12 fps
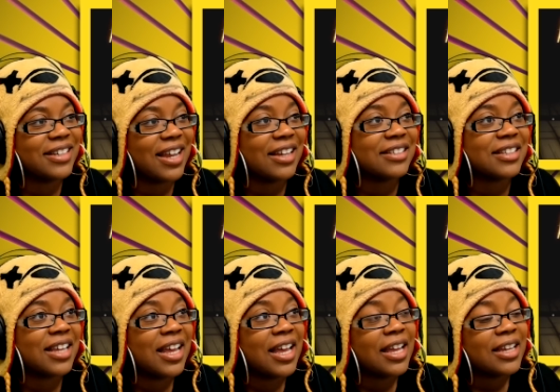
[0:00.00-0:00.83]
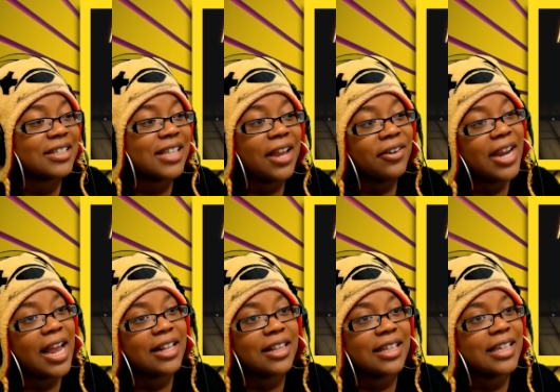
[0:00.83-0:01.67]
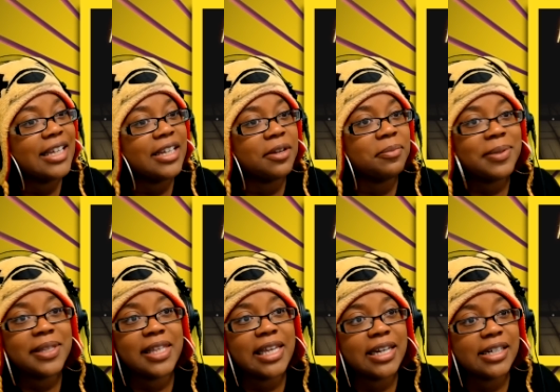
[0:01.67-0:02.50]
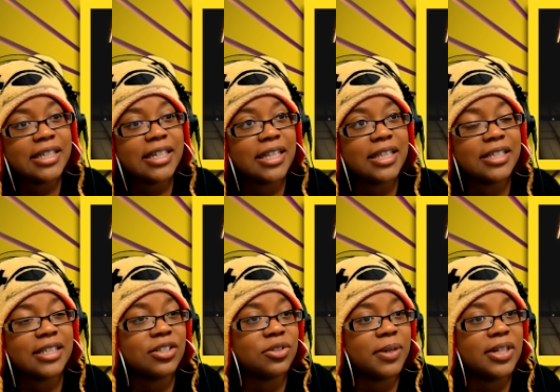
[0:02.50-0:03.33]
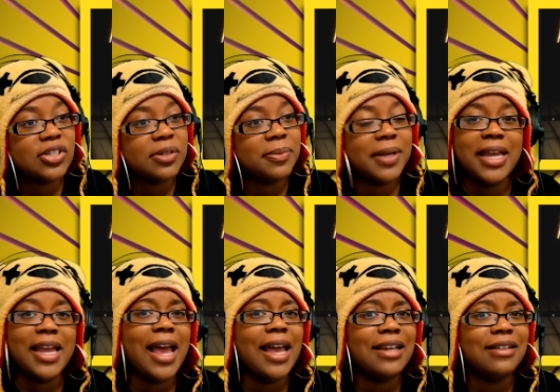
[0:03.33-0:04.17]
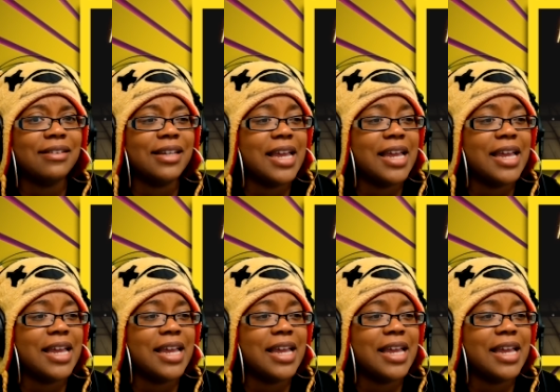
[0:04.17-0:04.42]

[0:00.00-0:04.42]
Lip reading: Yes. Cause Henry act like he completely innocent in this situation, but he ain't.